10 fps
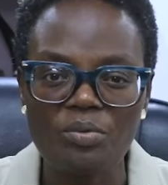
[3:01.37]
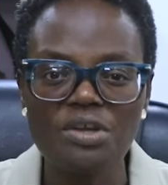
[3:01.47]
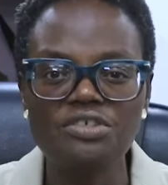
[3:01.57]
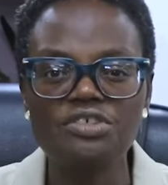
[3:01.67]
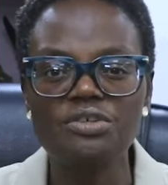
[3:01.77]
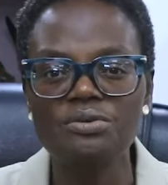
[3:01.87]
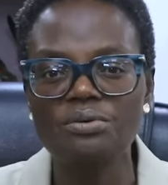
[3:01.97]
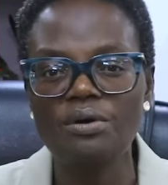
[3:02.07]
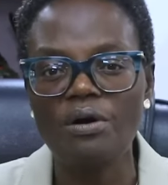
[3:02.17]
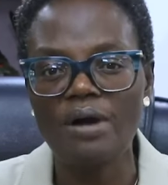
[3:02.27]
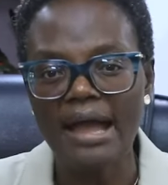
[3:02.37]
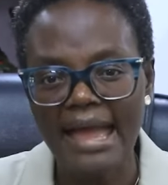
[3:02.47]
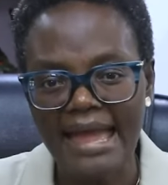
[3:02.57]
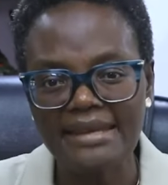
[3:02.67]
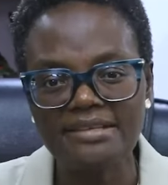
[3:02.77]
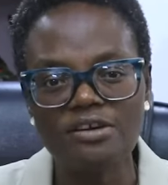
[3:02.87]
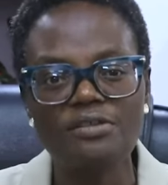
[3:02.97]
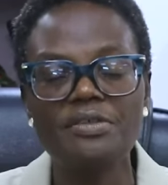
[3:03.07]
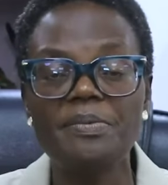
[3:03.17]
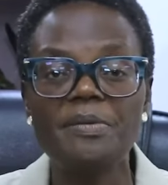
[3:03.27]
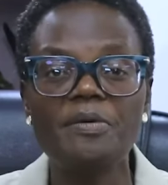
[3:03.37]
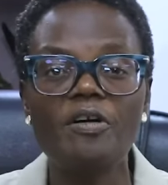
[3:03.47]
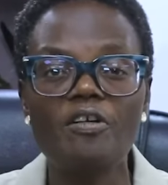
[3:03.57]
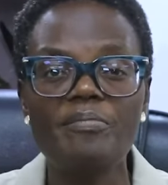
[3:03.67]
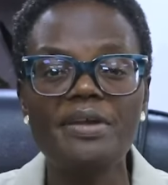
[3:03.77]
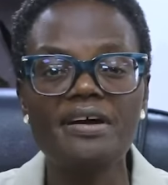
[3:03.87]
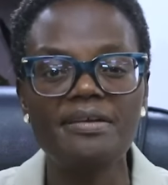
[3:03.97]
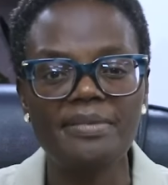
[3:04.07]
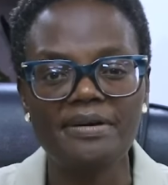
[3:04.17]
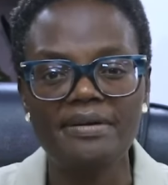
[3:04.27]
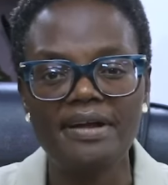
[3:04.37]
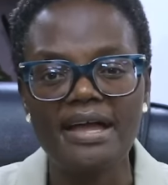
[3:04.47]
wish you and all the people of Myanmar